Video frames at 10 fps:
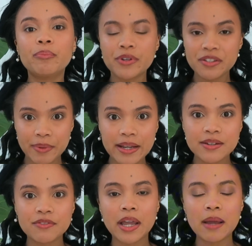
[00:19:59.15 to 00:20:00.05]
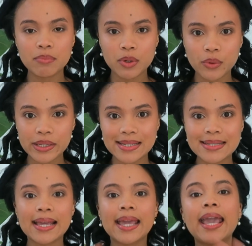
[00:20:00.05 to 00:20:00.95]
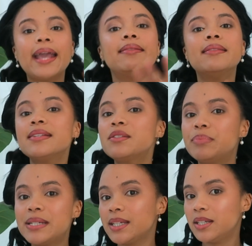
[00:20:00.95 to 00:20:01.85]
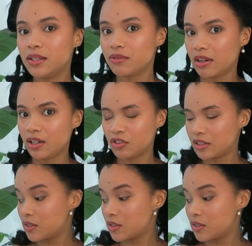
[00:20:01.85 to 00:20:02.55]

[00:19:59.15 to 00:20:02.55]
prospective employers in this particular region.